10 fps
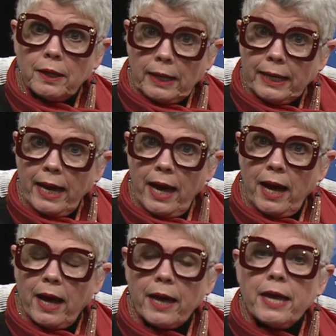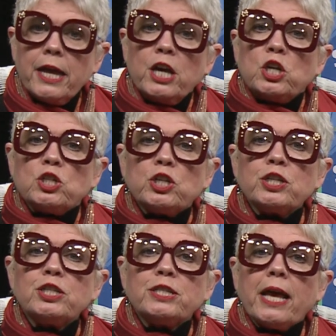Yeah,
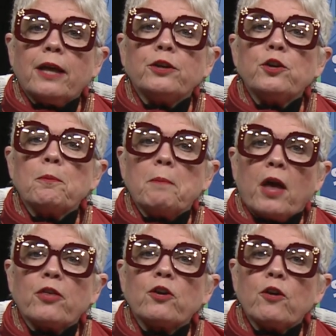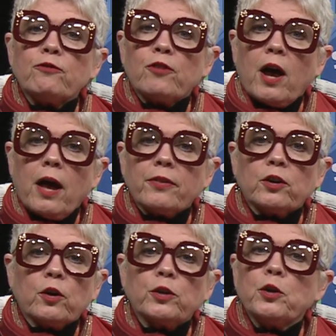just tell your mother or father
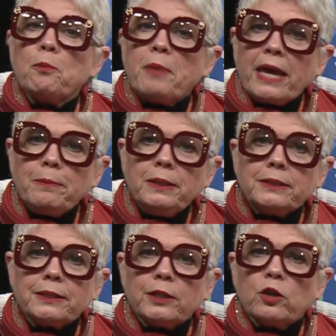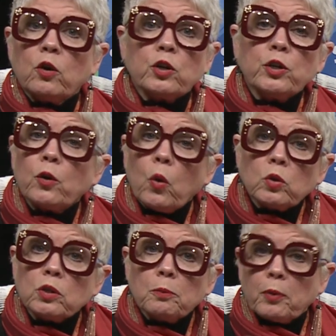or your babysitter or your
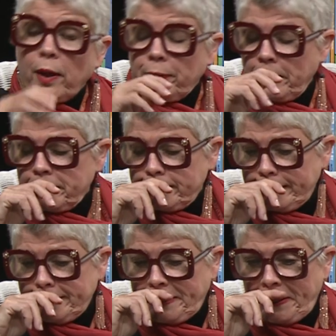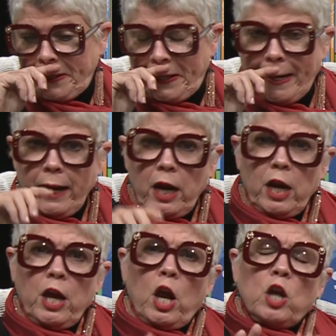older brother or sister
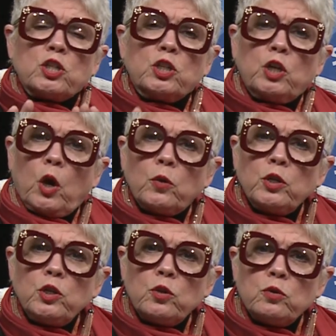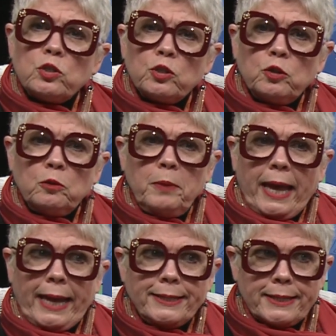to go to YouTube
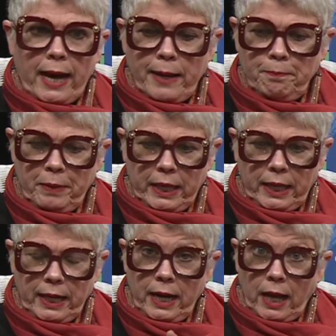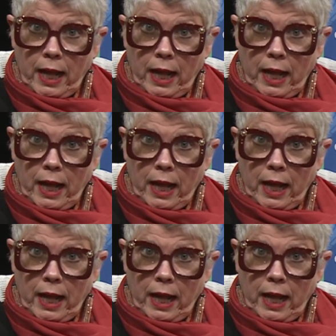and type in